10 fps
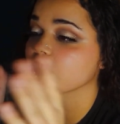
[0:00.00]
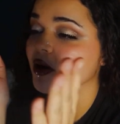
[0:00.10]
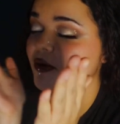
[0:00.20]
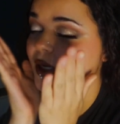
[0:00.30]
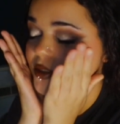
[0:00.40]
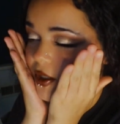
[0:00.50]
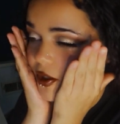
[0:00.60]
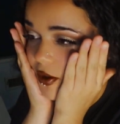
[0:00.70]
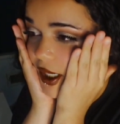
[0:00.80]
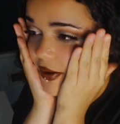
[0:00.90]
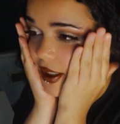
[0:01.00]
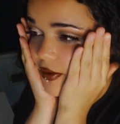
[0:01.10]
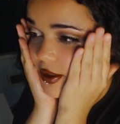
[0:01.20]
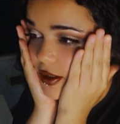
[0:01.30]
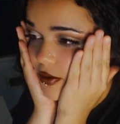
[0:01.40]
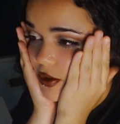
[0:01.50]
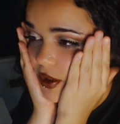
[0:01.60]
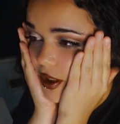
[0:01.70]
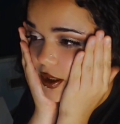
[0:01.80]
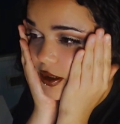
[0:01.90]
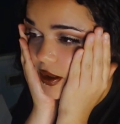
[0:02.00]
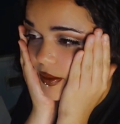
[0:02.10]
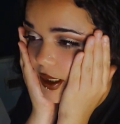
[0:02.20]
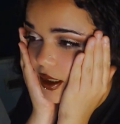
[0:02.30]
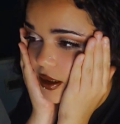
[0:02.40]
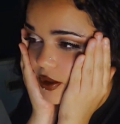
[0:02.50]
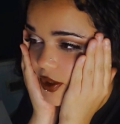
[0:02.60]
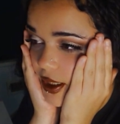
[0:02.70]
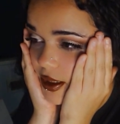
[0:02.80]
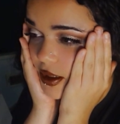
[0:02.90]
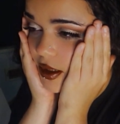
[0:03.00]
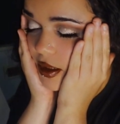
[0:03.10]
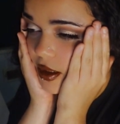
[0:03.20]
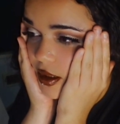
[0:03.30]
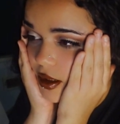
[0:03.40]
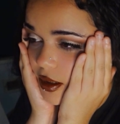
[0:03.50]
is the part where I started crying when I was a little drunk, so I'm not trying to.